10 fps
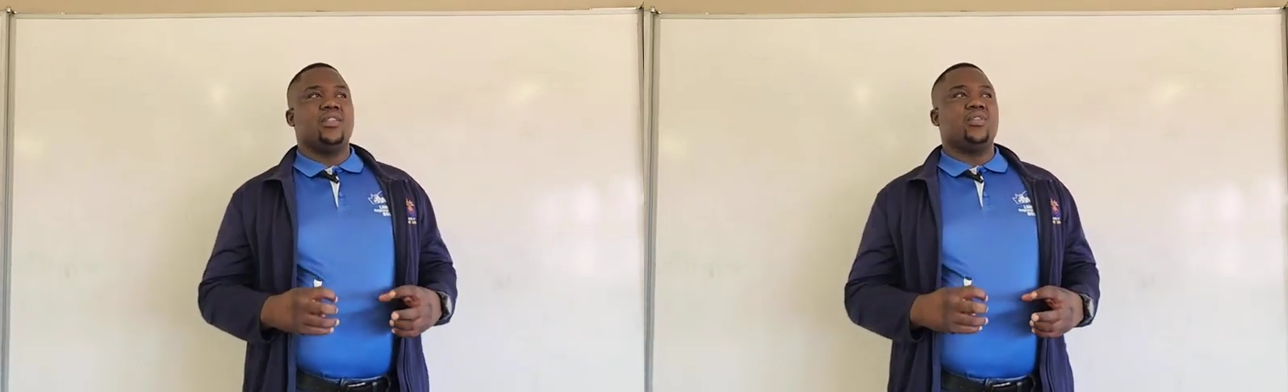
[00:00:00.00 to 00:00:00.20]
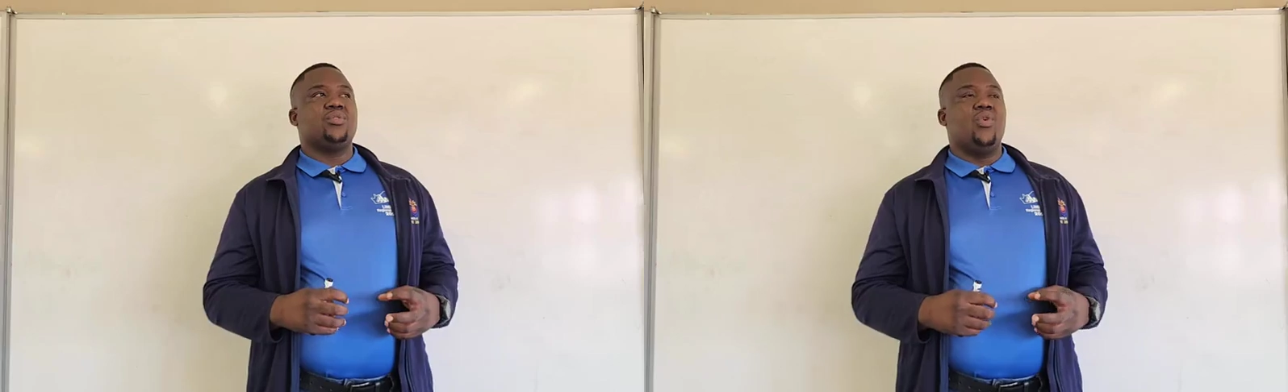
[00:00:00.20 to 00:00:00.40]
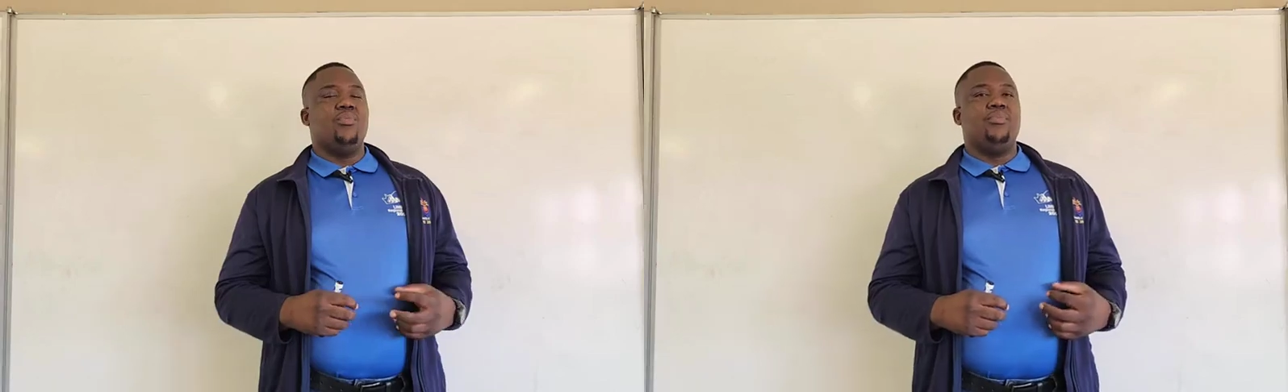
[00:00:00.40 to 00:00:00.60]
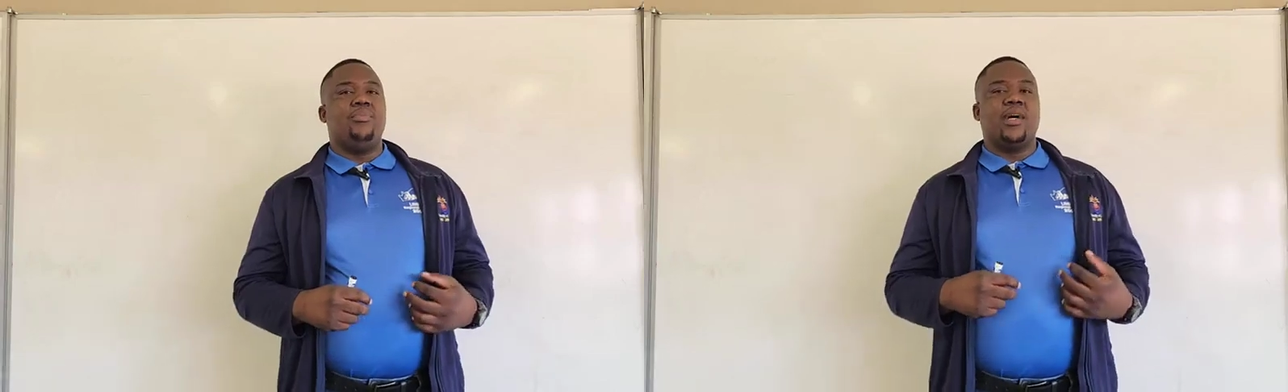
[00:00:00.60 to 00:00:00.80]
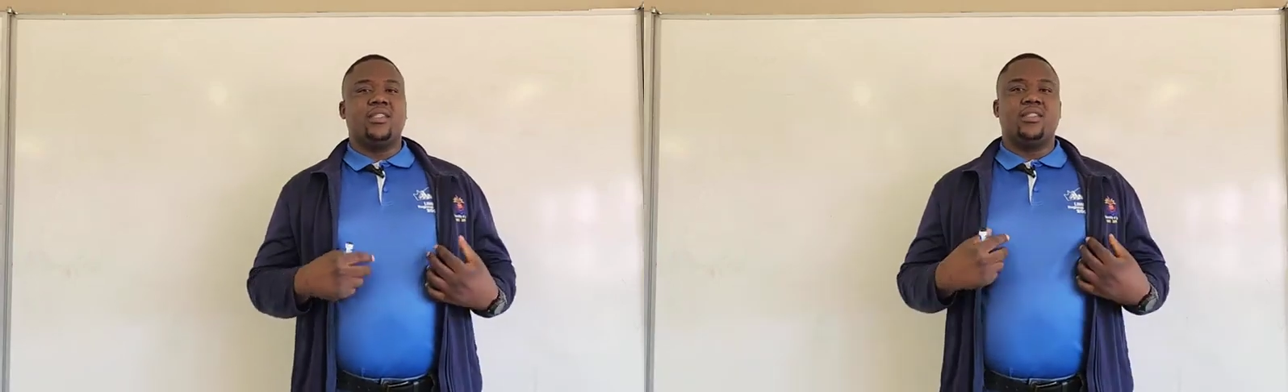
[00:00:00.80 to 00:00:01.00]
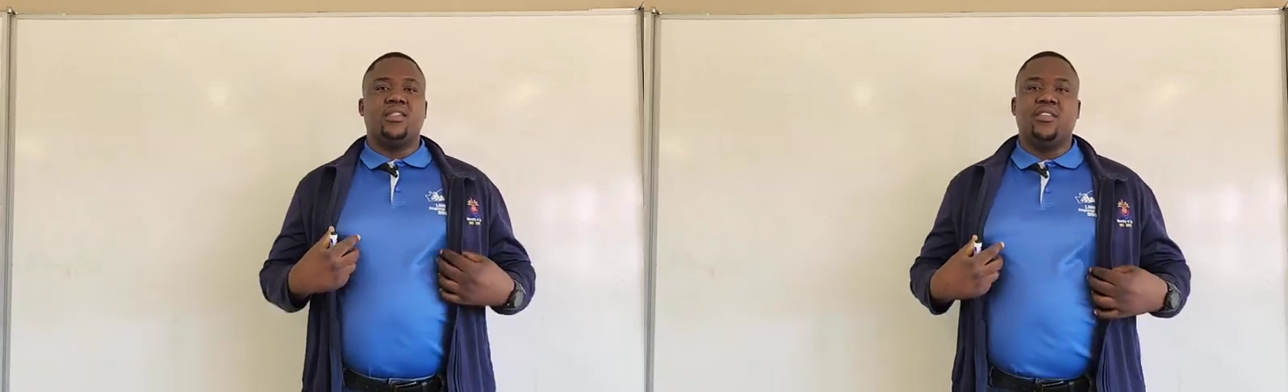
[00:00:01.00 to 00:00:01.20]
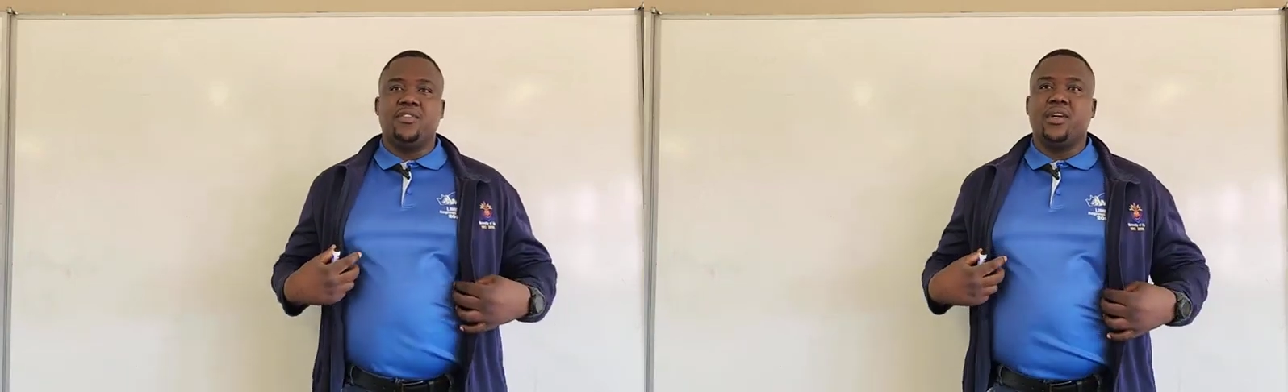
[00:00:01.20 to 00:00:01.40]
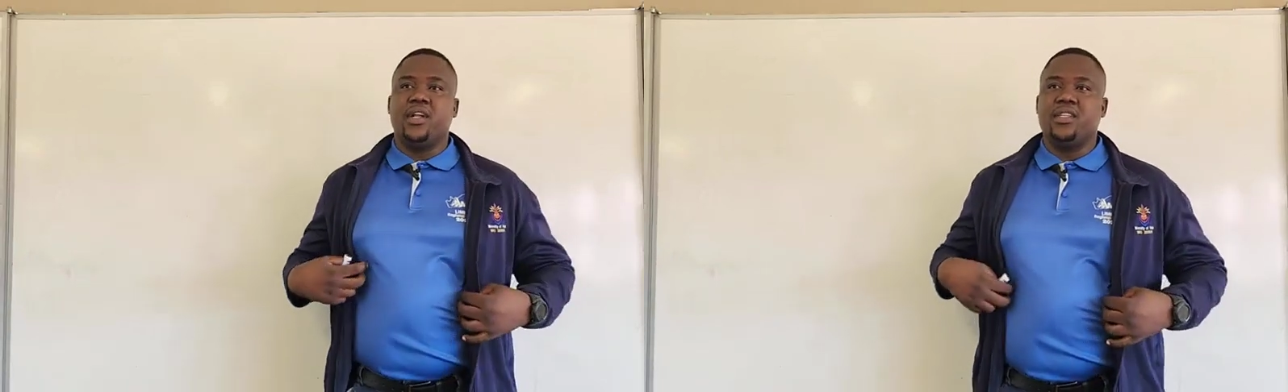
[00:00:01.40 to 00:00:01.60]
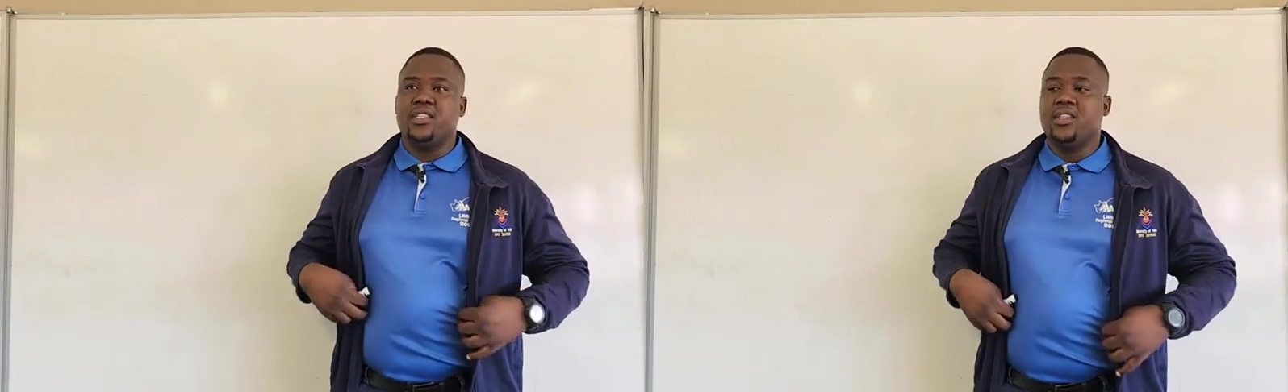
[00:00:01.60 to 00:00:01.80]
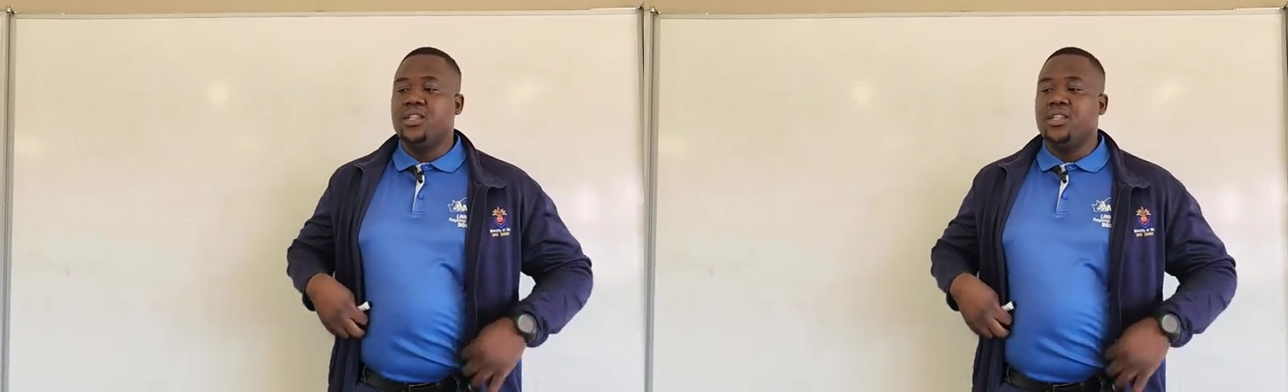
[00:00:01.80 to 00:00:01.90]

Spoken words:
the scope but difficult.